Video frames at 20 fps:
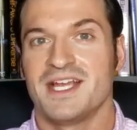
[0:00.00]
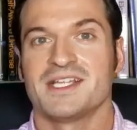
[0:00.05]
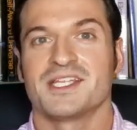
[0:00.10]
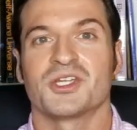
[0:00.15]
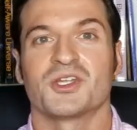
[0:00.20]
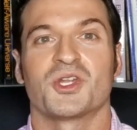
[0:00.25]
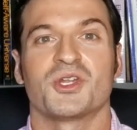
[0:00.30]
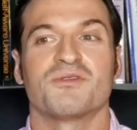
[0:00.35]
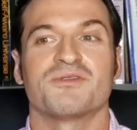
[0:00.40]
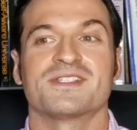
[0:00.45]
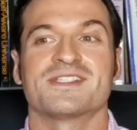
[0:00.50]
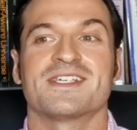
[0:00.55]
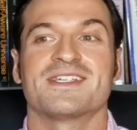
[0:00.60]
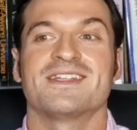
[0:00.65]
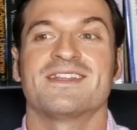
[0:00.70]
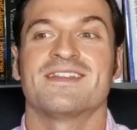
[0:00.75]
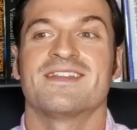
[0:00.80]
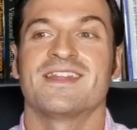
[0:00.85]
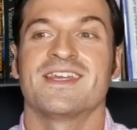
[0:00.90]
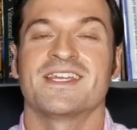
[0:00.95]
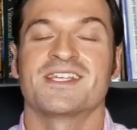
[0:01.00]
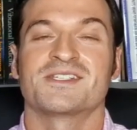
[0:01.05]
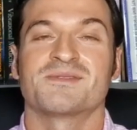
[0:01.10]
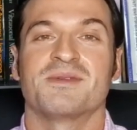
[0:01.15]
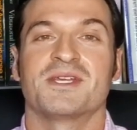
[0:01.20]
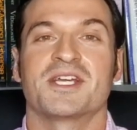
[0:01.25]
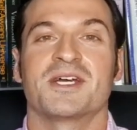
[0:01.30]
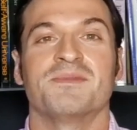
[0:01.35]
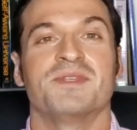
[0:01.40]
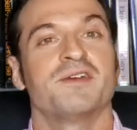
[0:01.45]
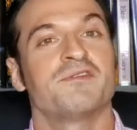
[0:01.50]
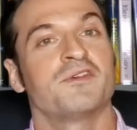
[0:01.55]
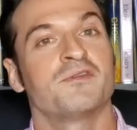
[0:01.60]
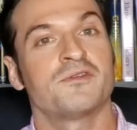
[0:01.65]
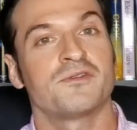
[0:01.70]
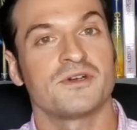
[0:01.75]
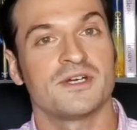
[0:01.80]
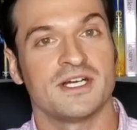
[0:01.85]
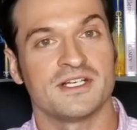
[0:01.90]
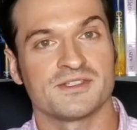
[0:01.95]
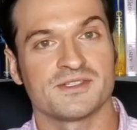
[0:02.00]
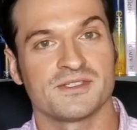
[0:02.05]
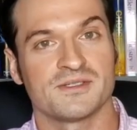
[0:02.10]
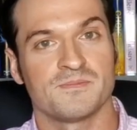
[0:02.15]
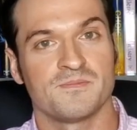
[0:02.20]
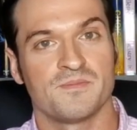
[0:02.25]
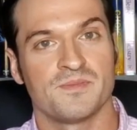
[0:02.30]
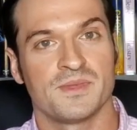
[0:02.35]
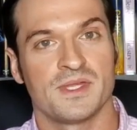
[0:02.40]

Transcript: then all of a sudden things become different for us.